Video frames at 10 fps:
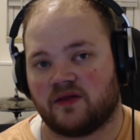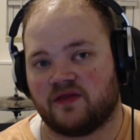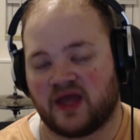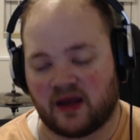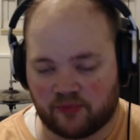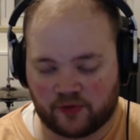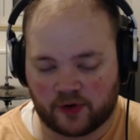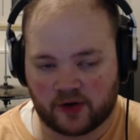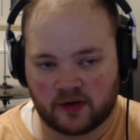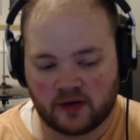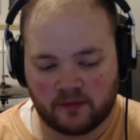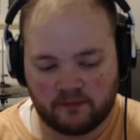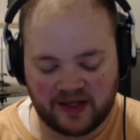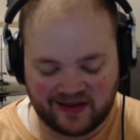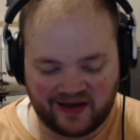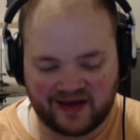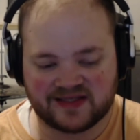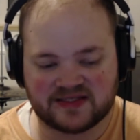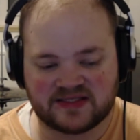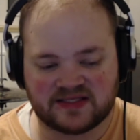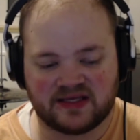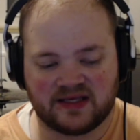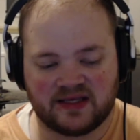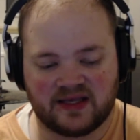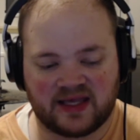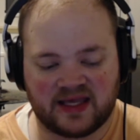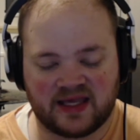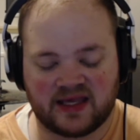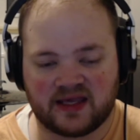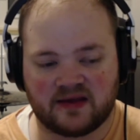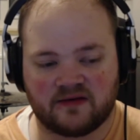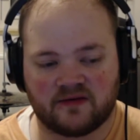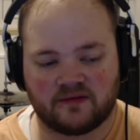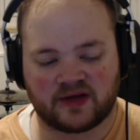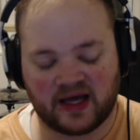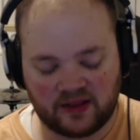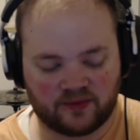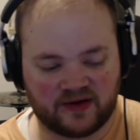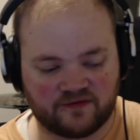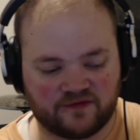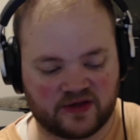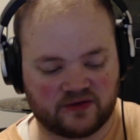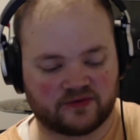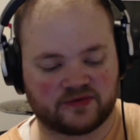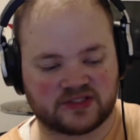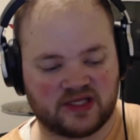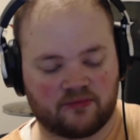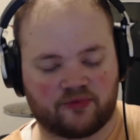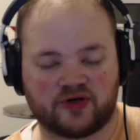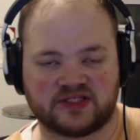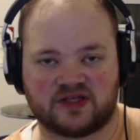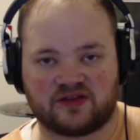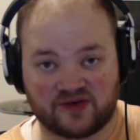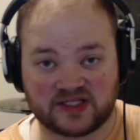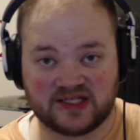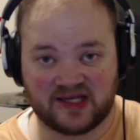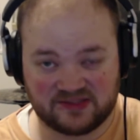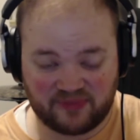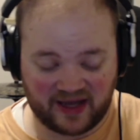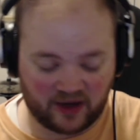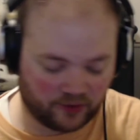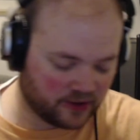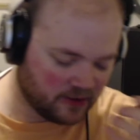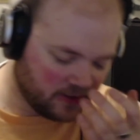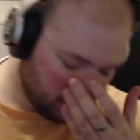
the Emperor because Kylo Ren feels the Emperor is a threat to his power.